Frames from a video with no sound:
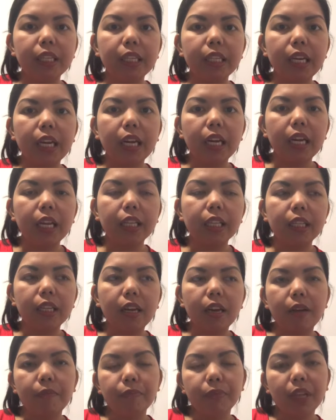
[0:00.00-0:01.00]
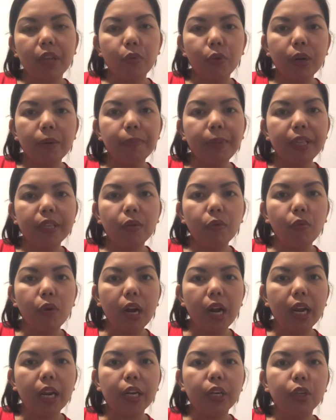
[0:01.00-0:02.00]
that they will be the
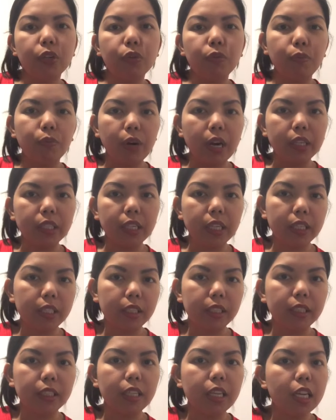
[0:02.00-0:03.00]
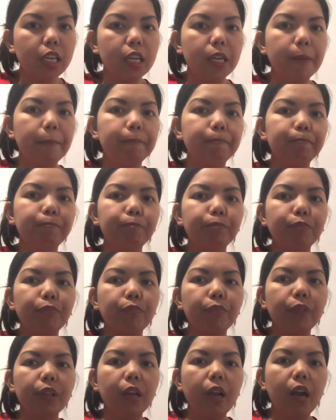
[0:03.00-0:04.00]
one to process
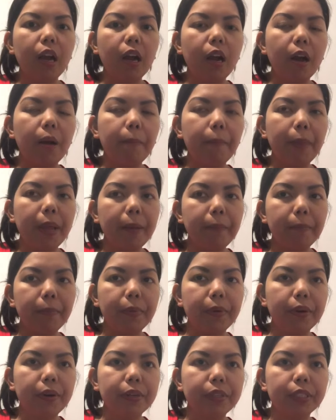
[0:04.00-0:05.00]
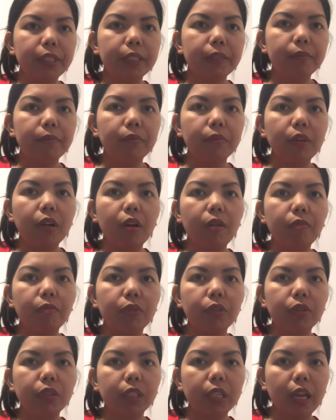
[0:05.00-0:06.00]
the papers
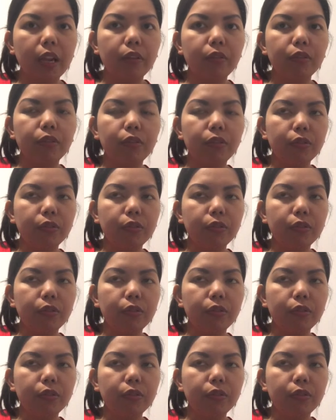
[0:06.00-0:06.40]
to send